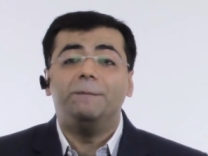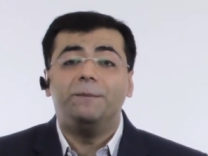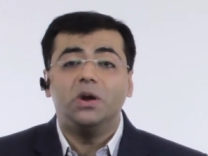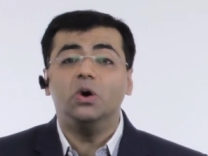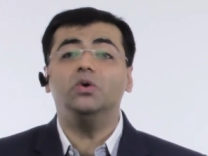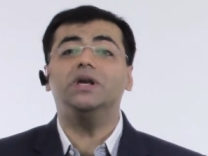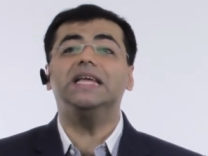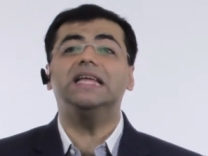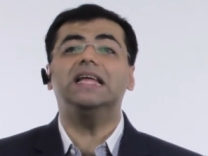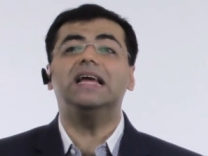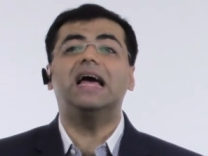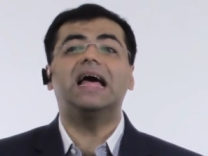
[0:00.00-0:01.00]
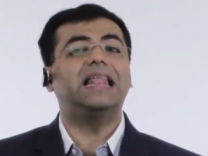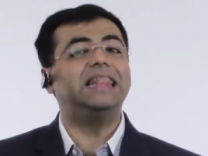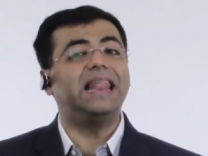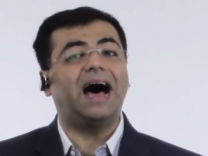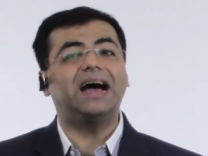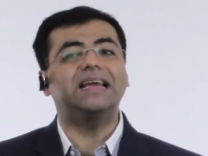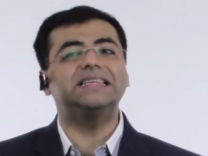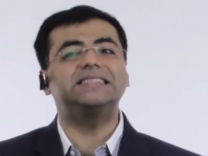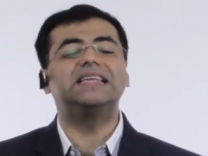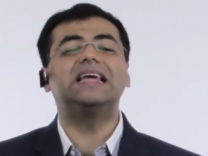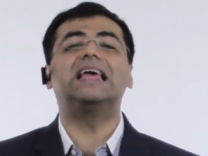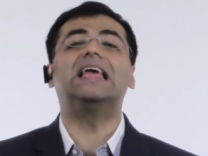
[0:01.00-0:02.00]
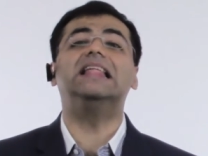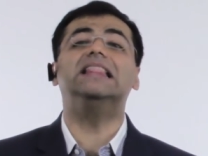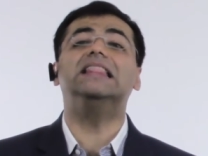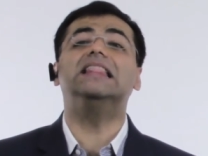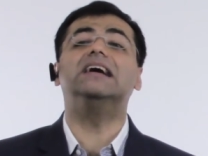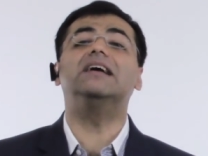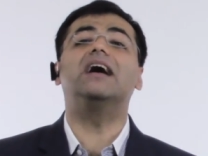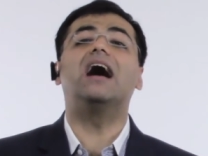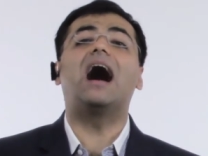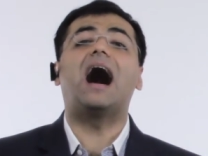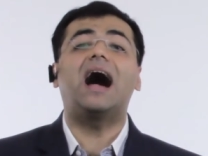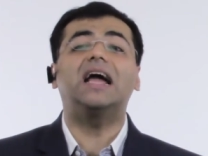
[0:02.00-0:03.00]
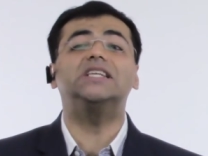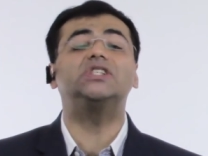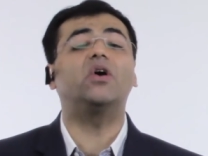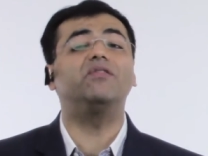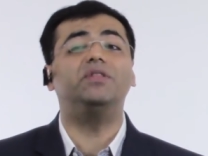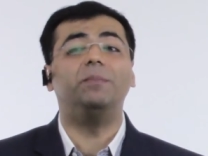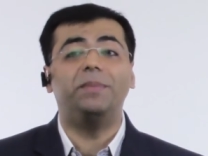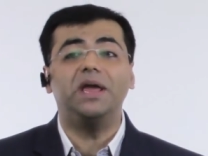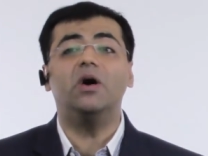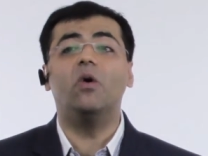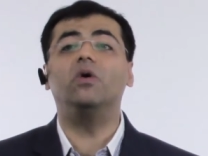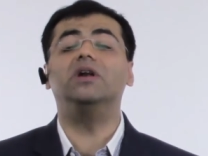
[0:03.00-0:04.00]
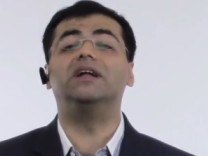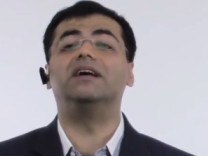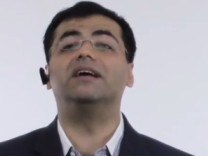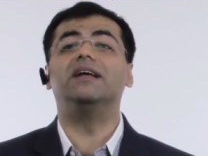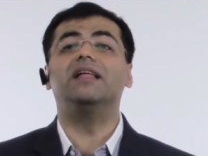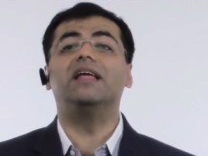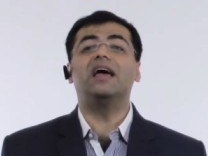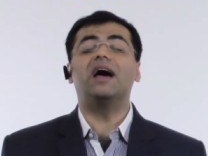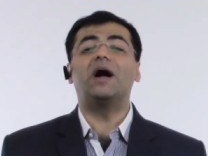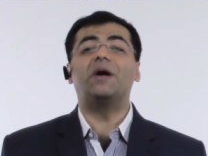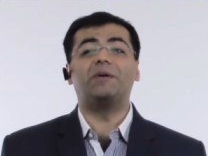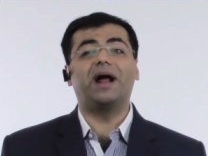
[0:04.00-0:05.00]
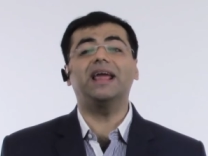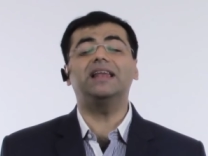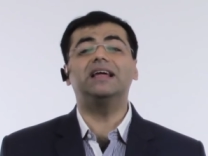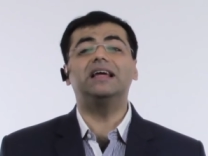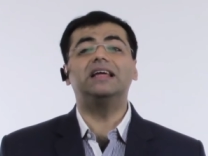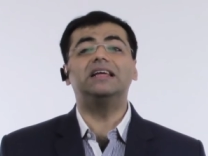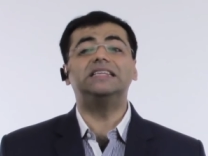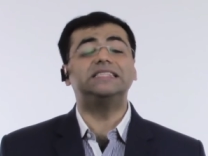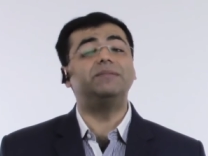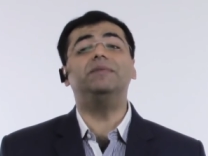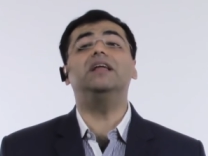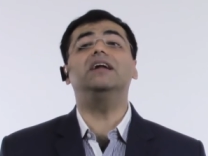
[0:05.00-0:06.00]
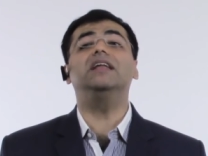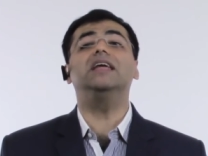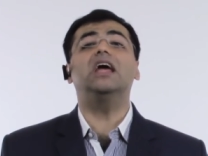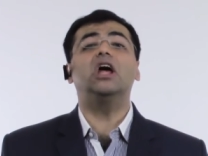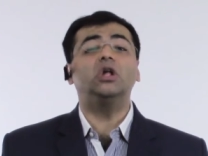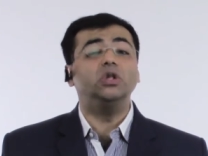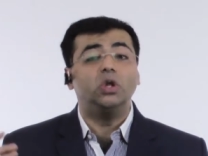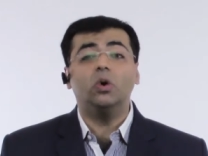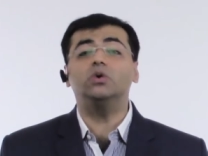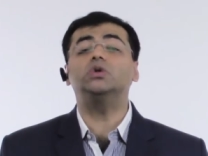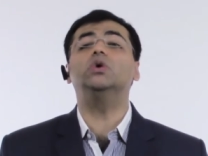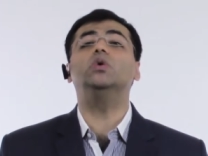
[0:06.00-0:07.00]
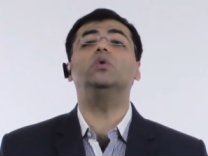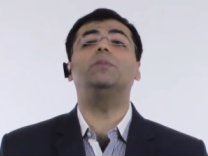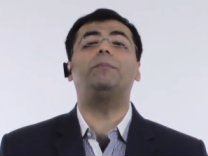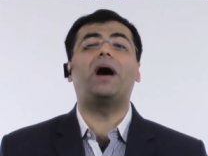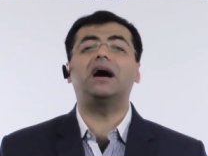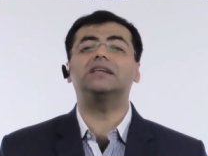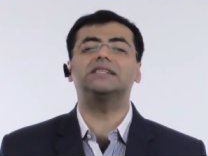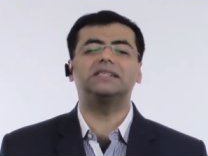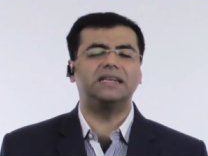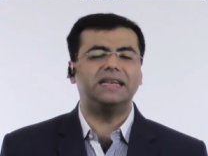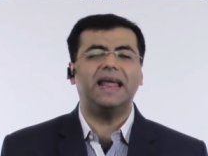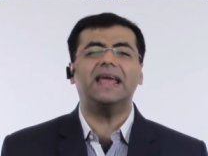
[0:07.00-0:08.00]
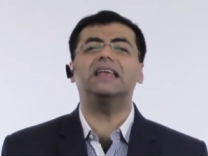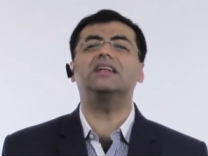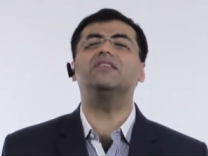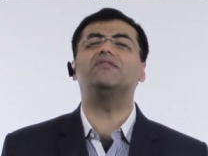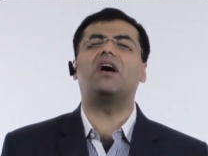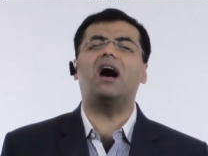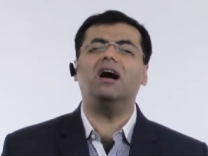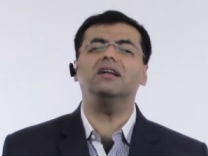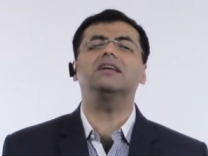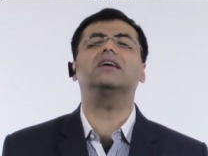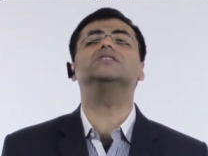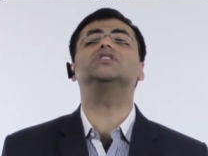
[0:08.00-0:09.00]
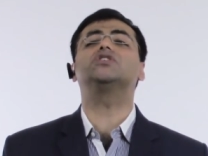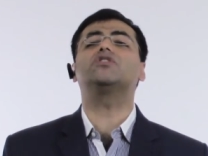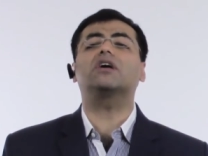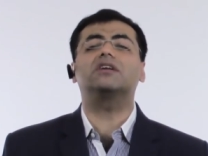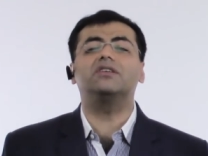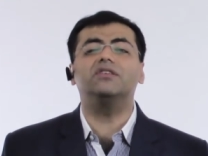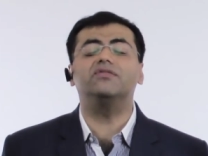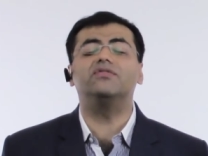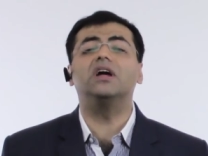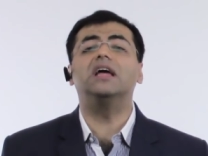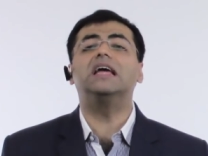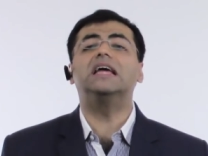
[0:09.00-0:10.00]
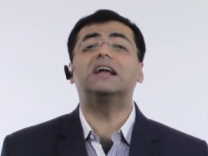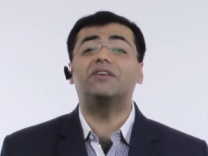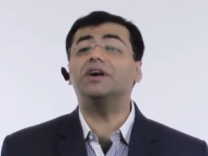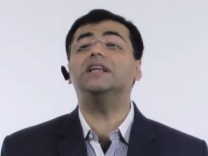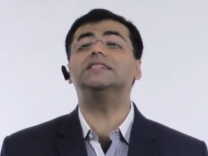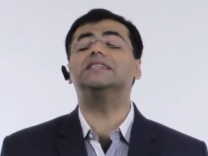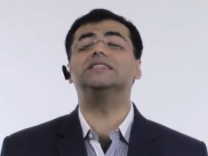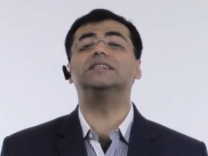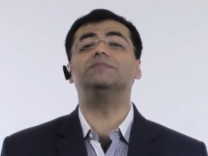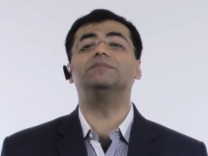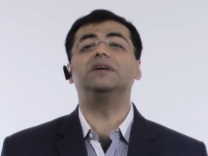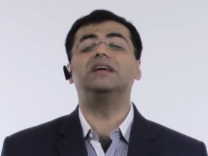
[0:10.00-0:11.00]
beauty lies in the eyes of the beholder, right? Similarly, those who pass negative, unconstructive criticism